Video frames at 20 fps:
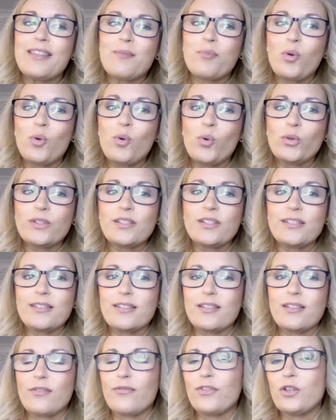the
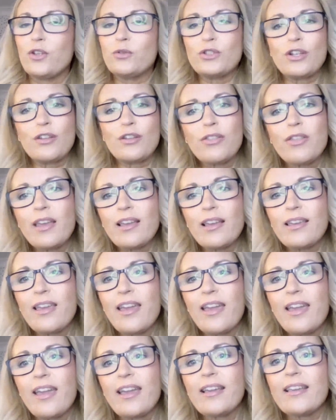importance of future
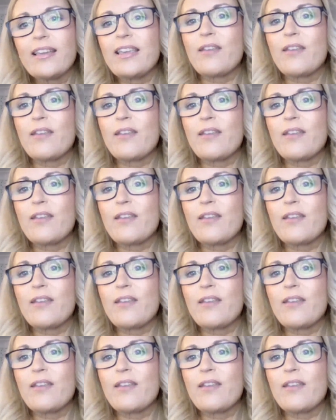thinking,